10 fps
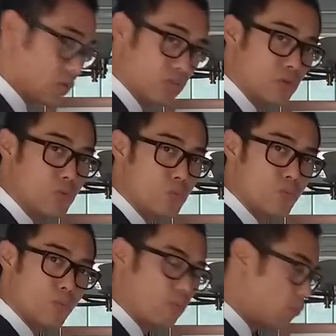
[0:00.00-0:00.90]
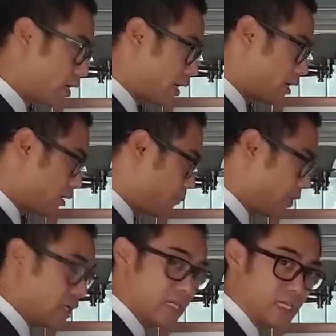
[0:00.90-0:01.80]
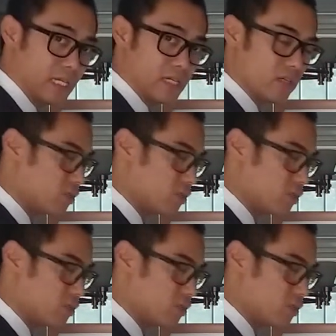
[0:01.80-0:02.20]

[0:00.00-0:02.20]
you might end up in need.